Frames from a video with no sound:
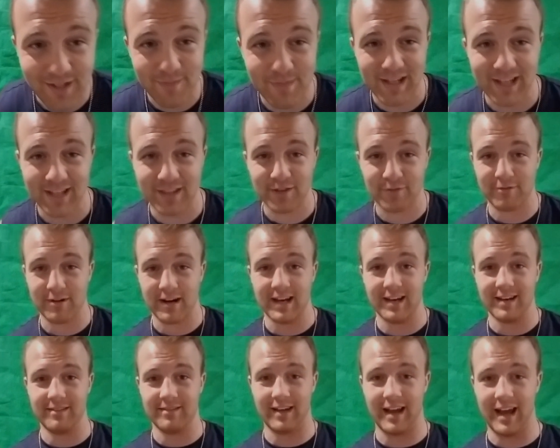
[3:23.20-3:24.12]
to be at the
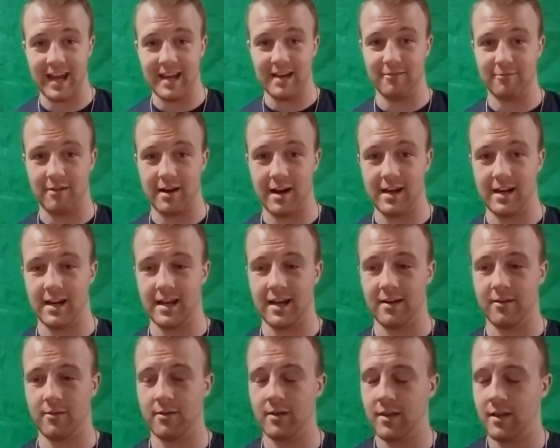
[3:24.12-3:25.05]
right height right
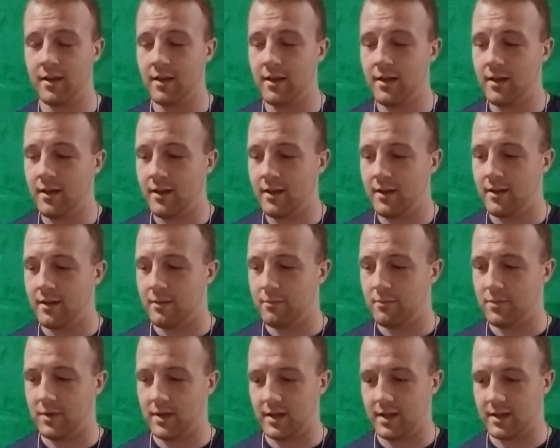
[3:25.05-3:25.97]
now
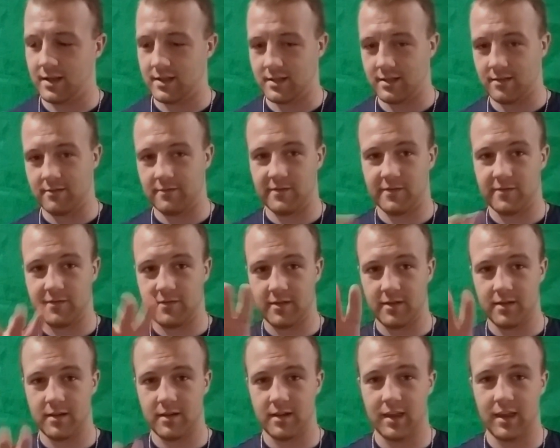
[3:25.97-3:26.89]
because of
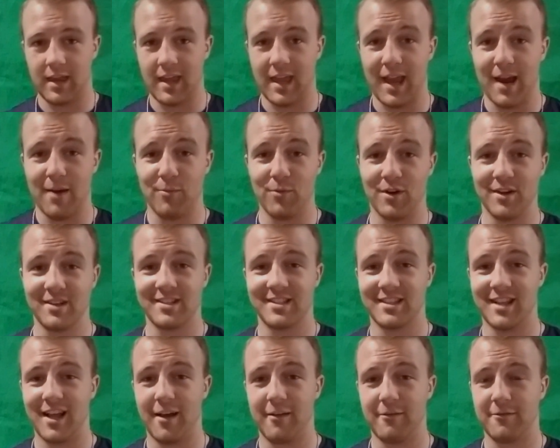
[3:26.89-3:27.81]
camera
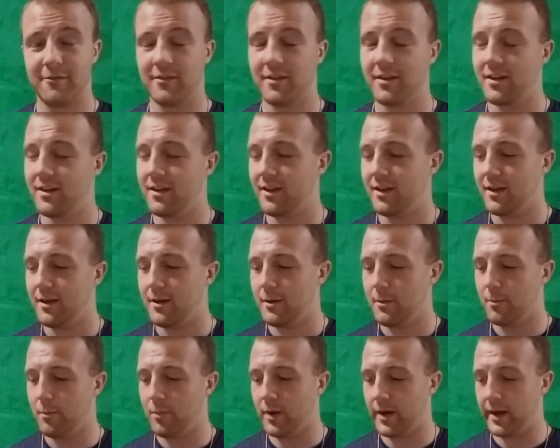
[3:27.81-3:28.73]
stuff.
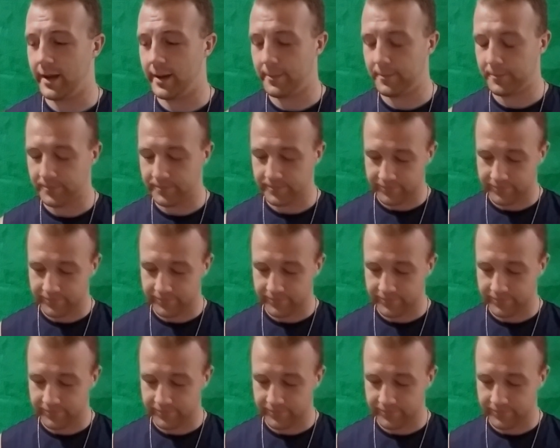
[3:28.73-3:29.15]
But